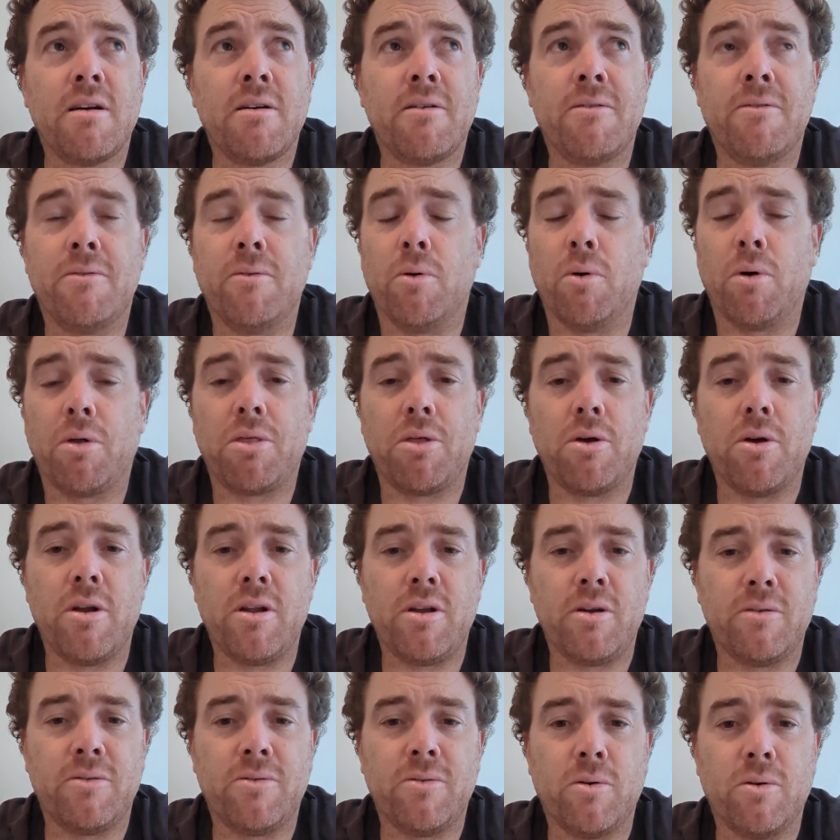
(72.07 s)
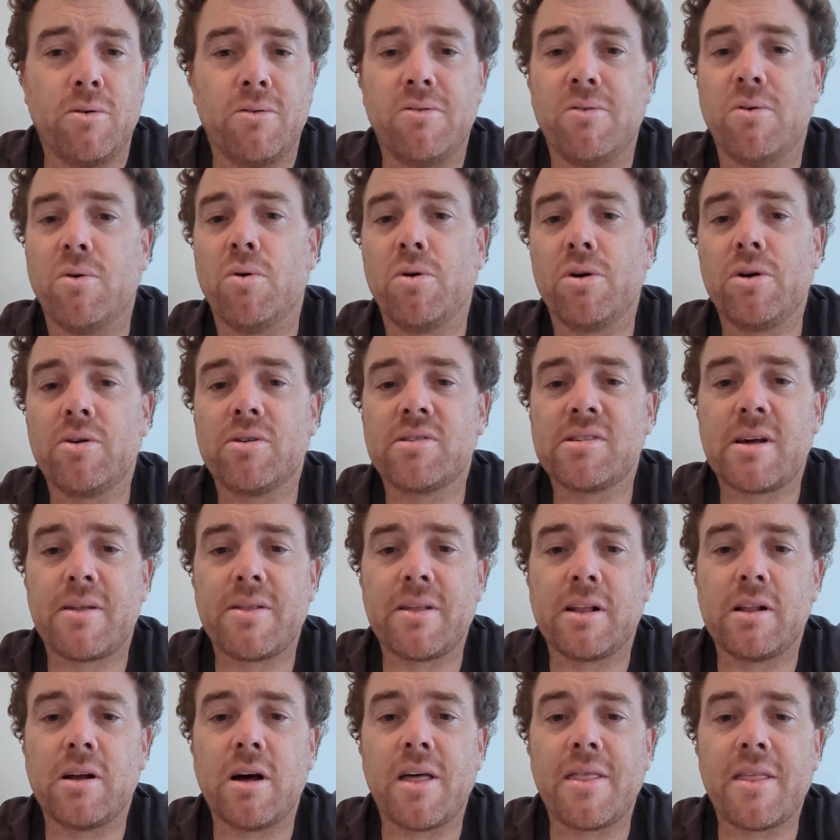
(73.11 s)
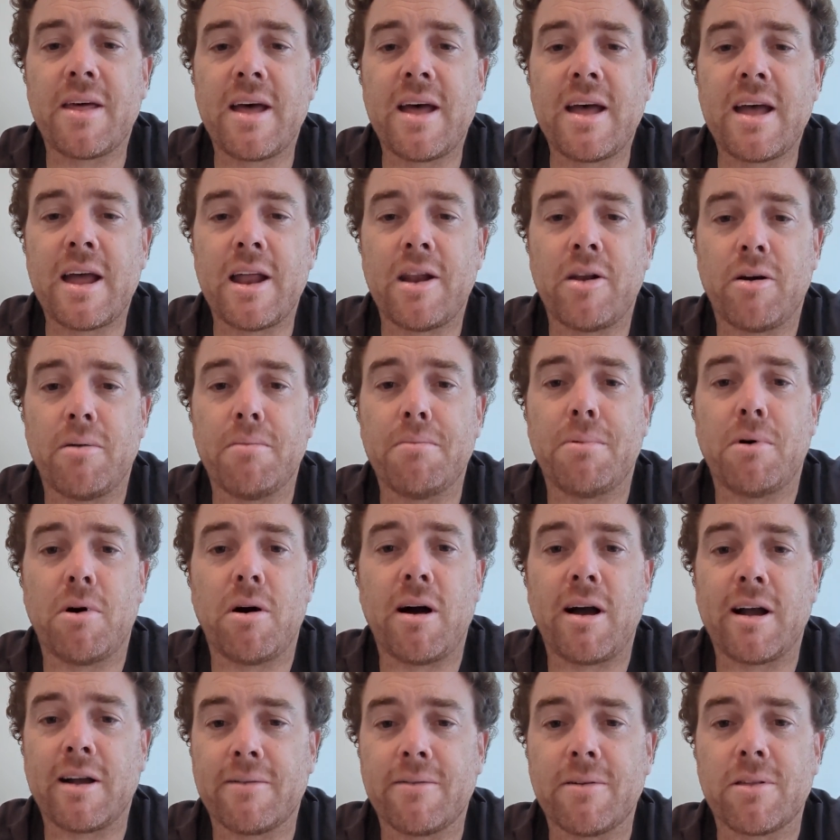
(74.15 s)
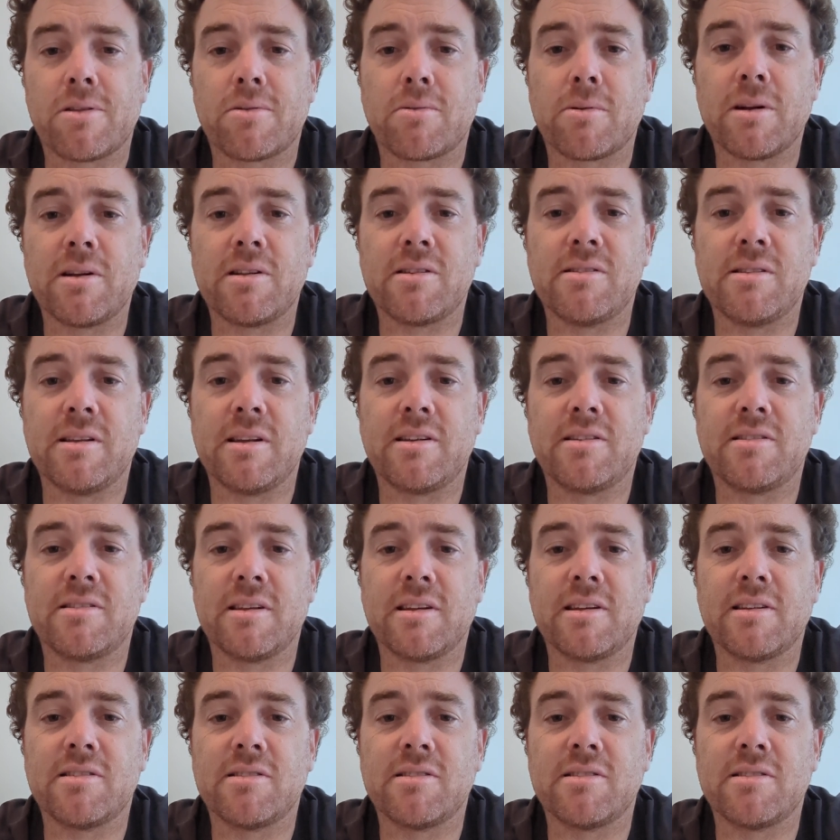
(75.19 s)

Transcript: 430 or 440 or something like that, and I'm buying it for 360.